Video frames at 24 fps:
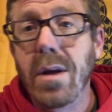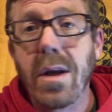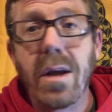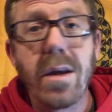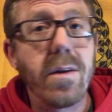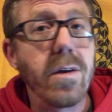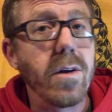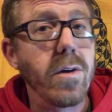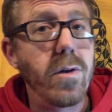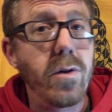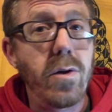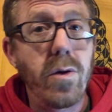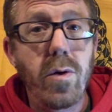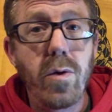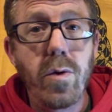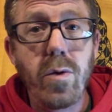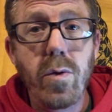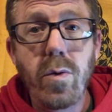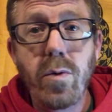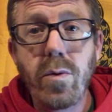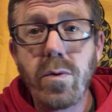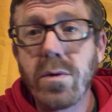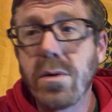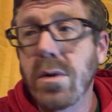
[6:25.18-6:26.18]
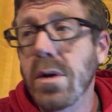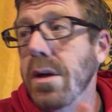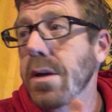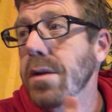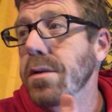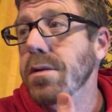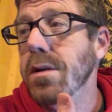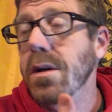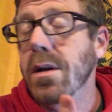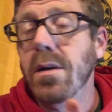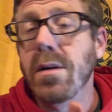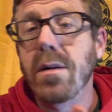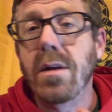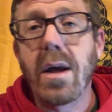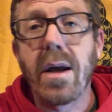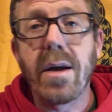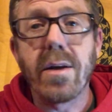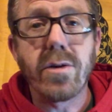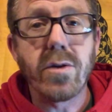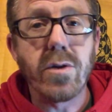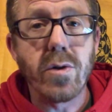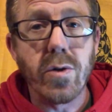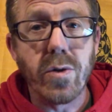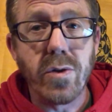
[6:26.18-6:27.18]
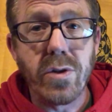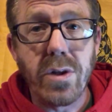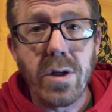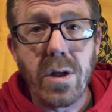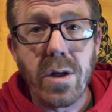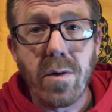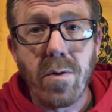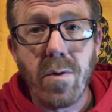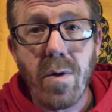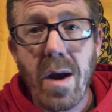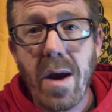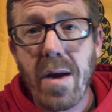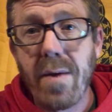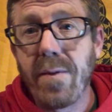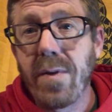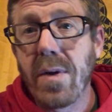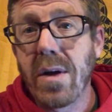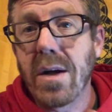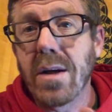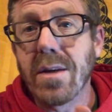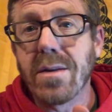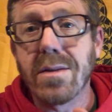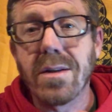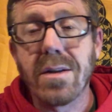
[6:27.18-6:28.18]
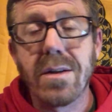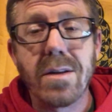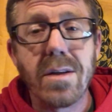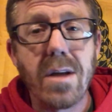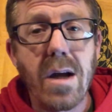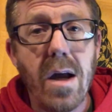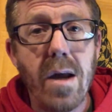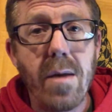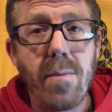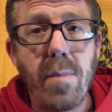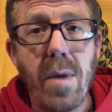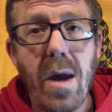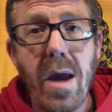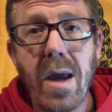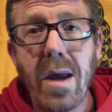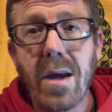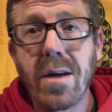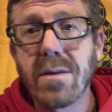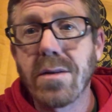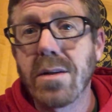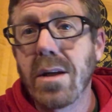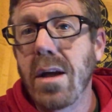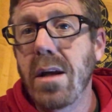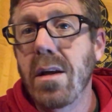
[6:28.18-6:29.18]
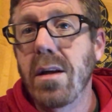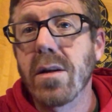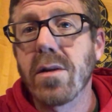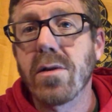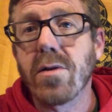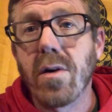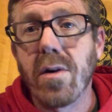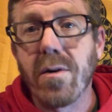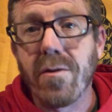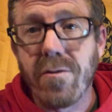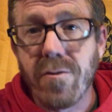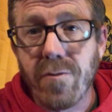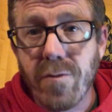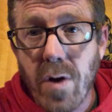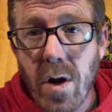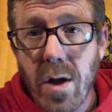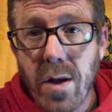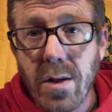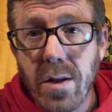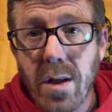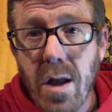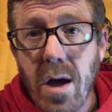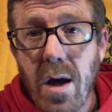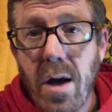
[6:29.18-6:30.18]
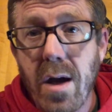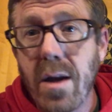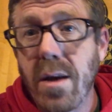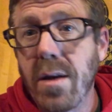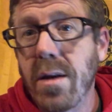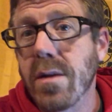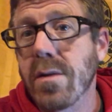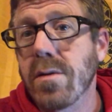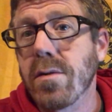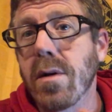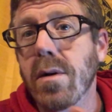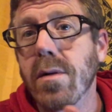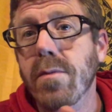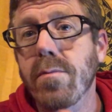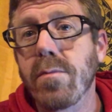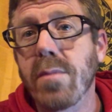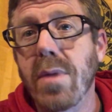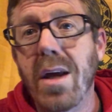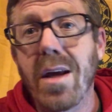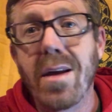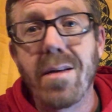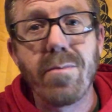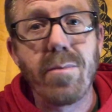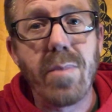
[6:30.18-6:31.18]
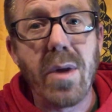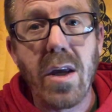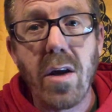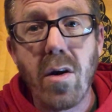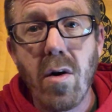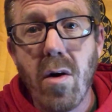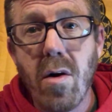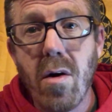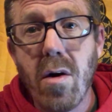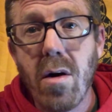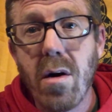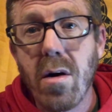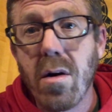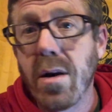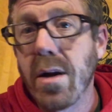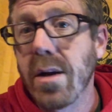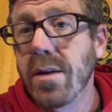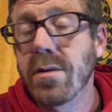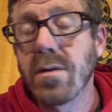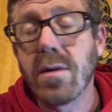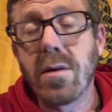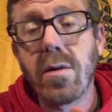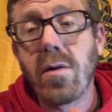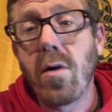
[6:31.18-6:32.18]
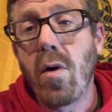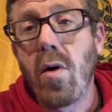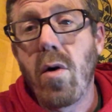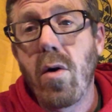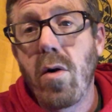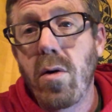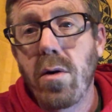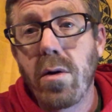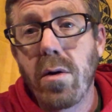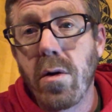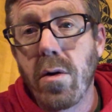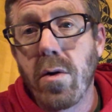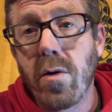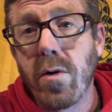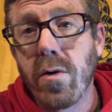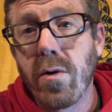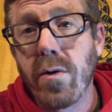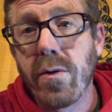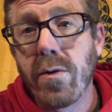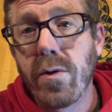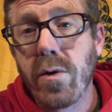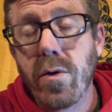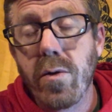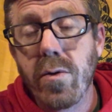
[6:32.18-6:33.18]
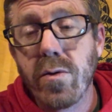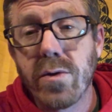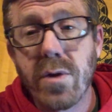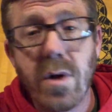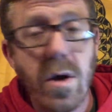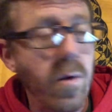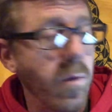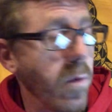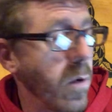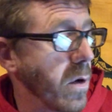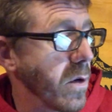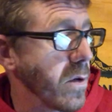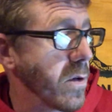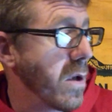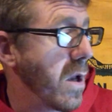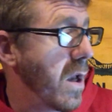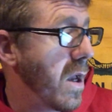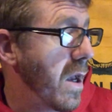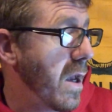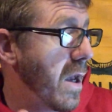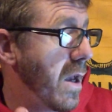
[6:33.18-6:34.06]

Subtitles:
in the news. It's in National Geographic, it's in Time Magazine, it's on Frontline, it's on NPR, it's on all news networks.